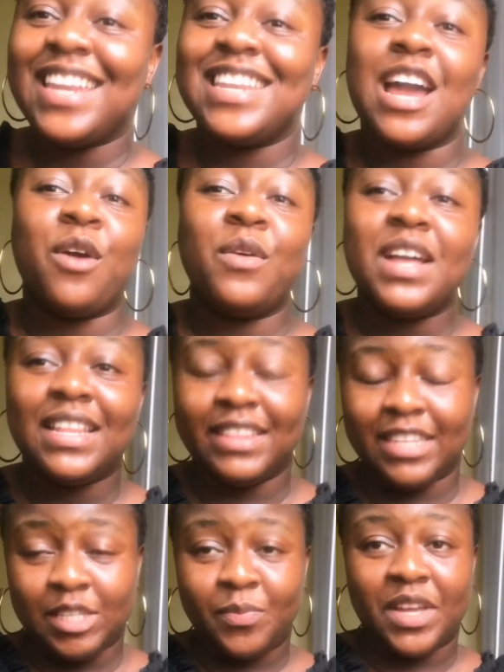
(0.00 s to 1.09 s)
Now,
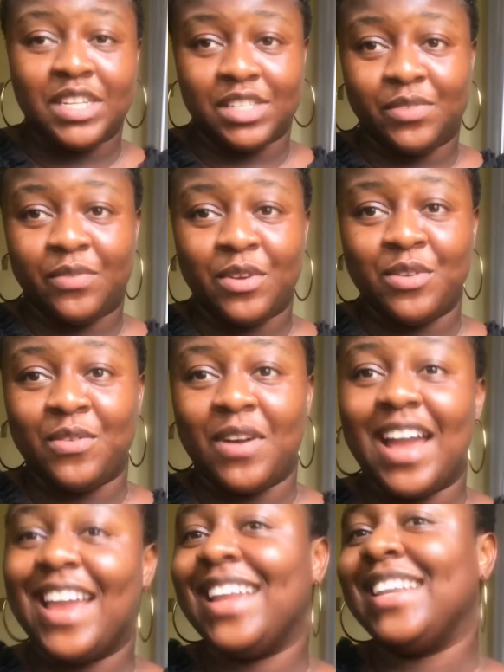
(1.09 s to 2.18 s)
this page is for you,
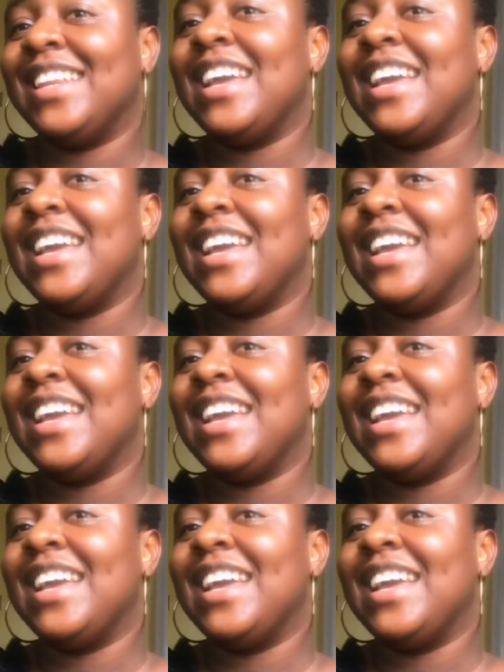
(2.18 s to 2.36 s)
and